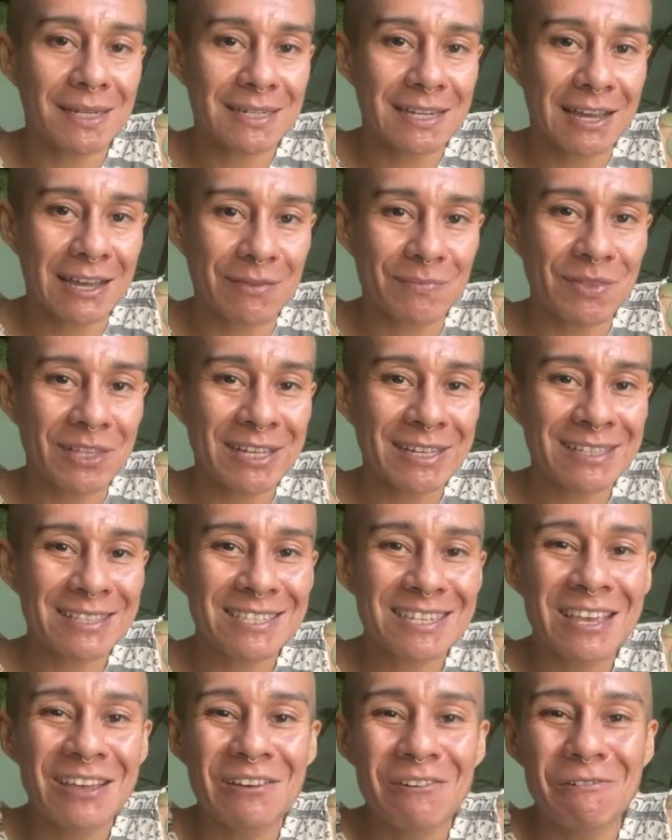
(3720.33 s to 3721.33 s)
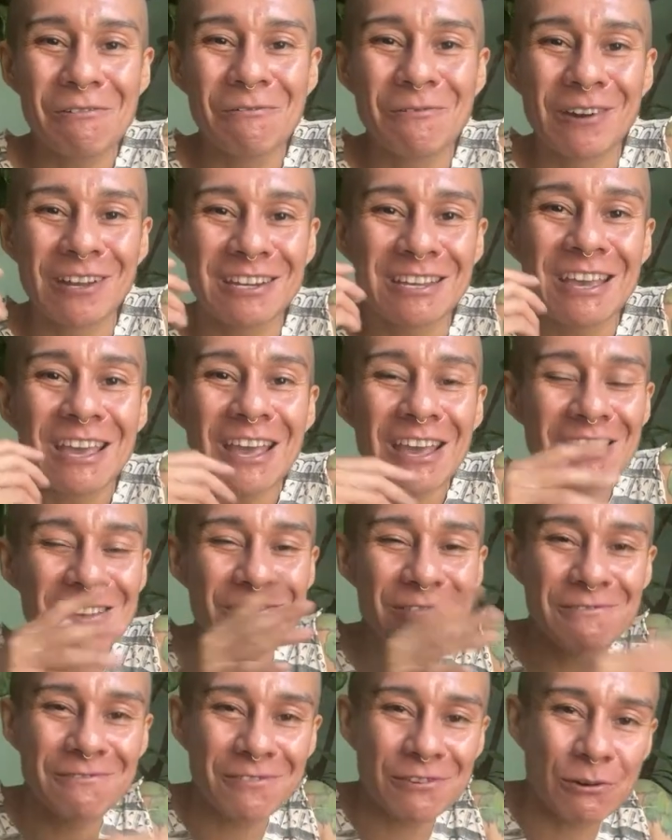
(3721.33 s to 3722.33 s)
timelines when you
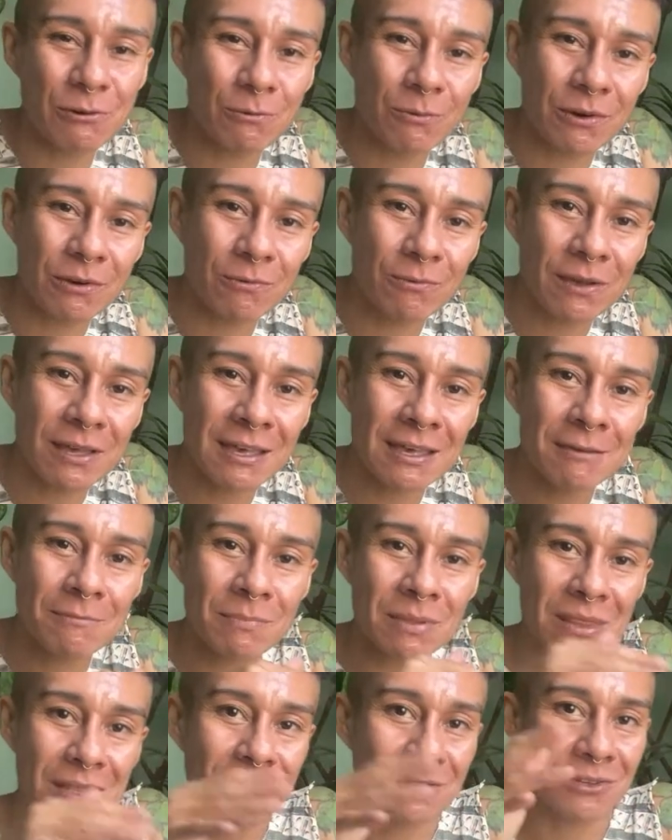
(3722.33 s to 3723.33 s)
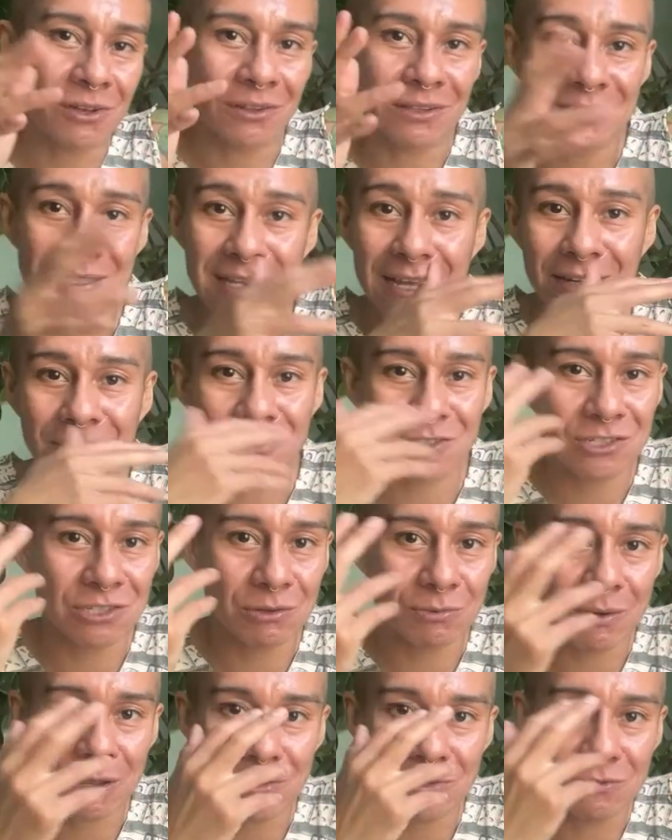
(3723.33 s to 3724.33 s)
feel one way, but there's all this energy
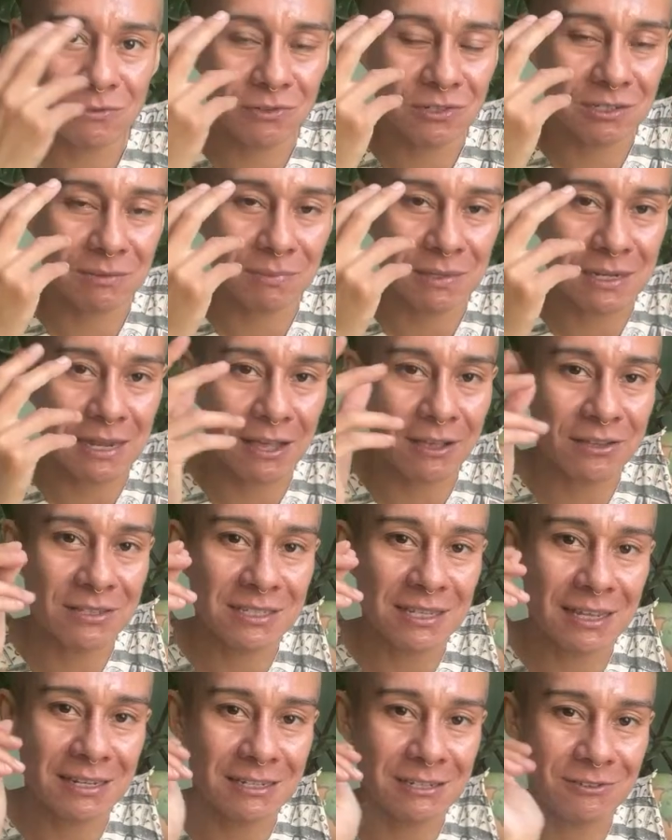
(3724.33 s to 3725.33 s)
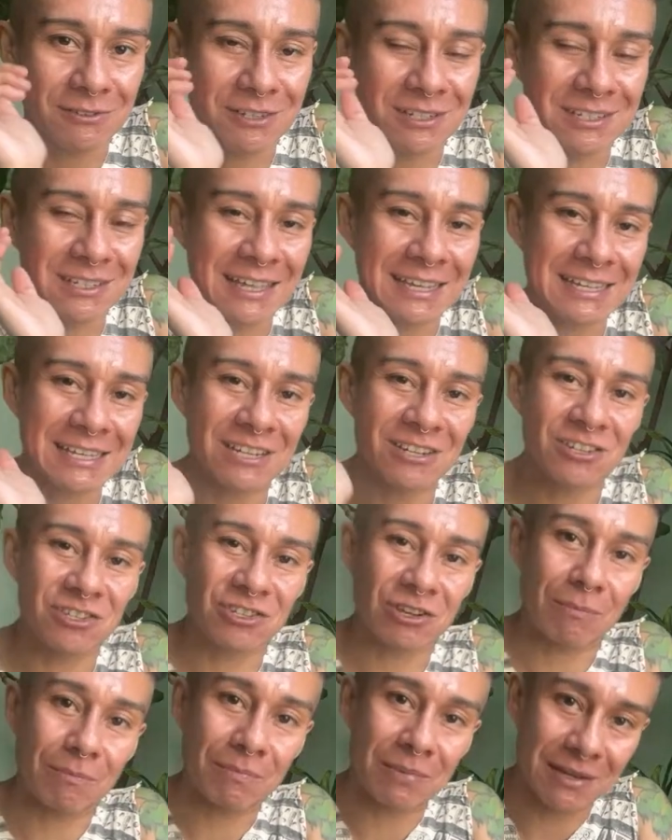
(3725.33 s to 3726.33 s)
around you for something else, and you can like
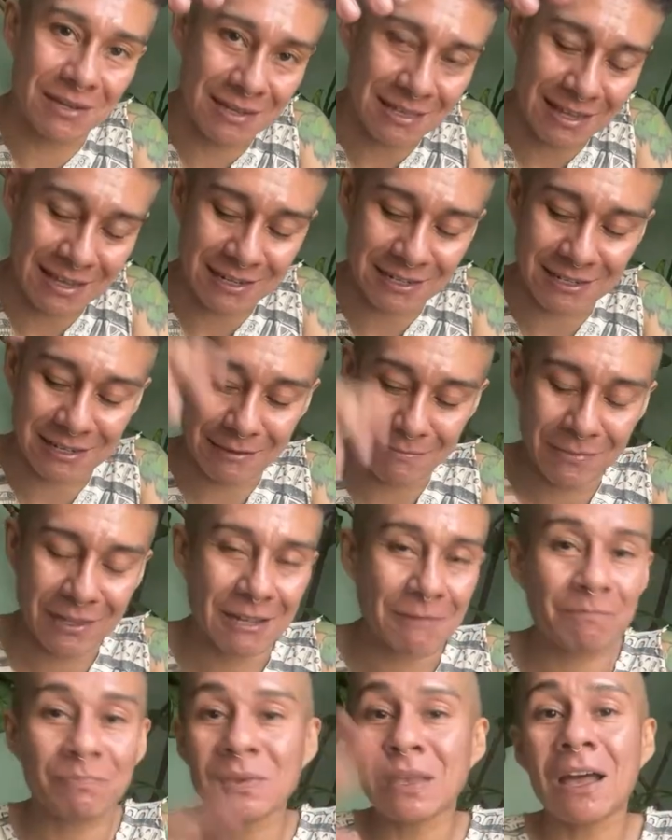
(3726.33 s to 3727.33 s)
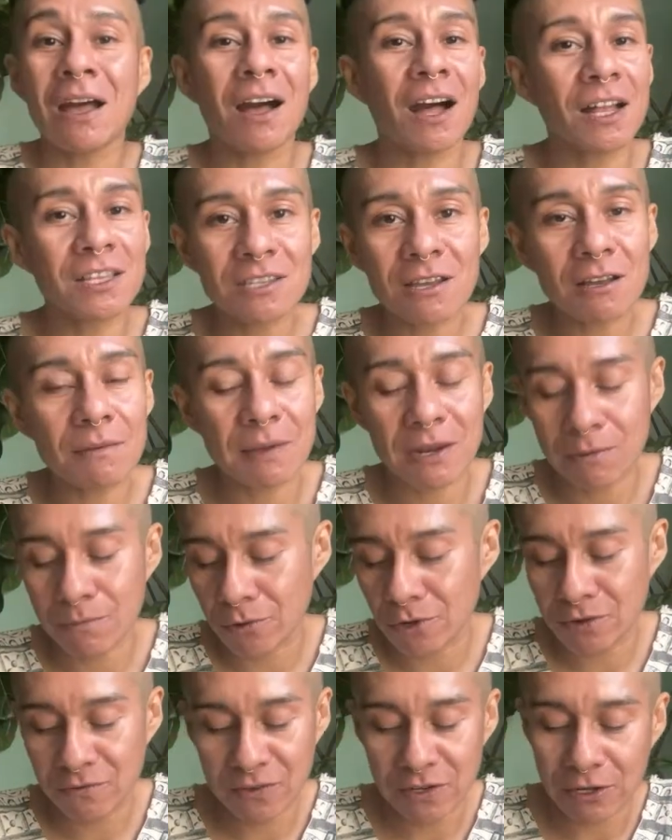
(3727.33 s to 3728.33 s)
jump into that timeline. I'll talk about it more
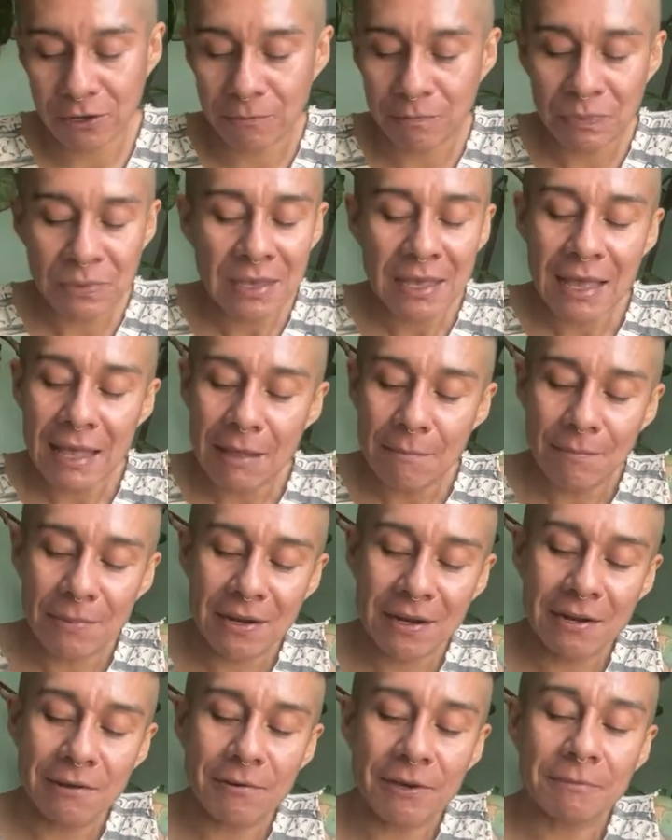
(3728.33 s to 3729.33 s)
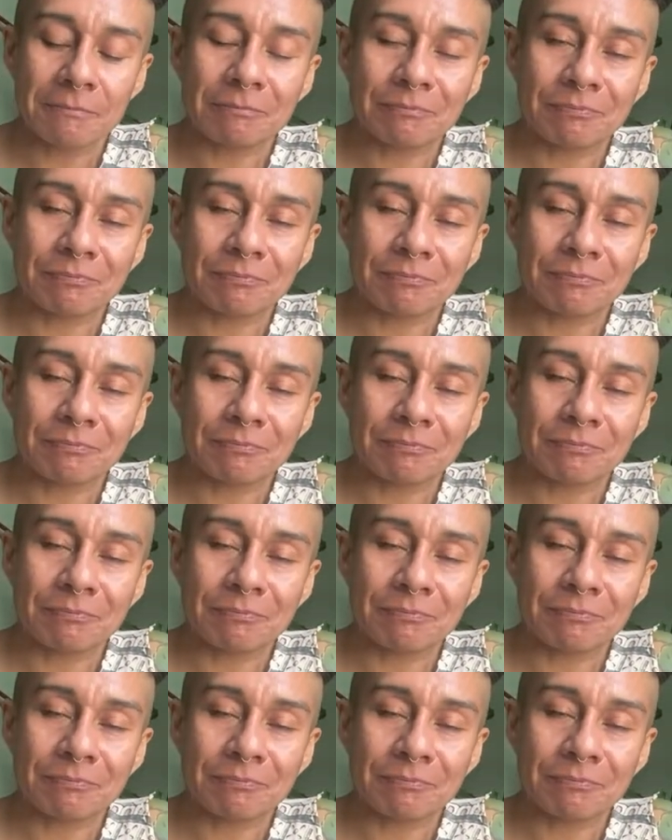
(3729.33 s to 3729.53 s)
in a video. But anyway,